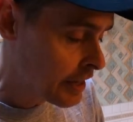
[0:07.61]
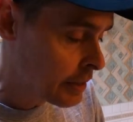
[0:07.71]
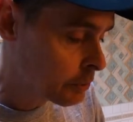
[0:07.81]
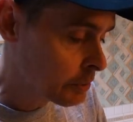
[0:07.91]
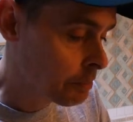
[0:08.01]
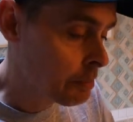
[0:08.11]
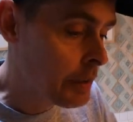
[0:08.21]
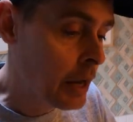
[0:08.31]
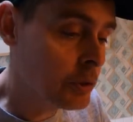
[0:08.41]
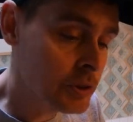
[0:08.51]
it would
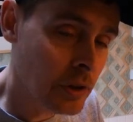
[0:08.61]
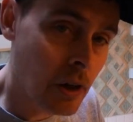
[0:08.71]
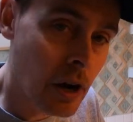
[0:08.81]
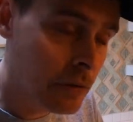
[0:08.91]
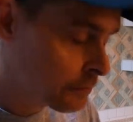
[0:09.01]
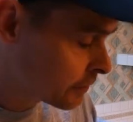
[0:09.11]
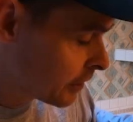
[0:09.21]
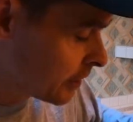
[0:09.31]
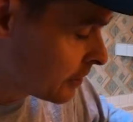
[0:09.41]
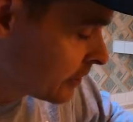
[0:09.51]
bounce off
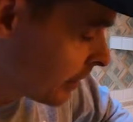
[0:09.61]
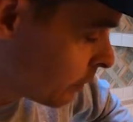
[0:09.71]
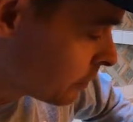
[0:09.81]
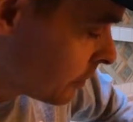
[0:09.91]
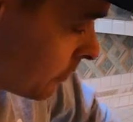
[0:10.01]
and down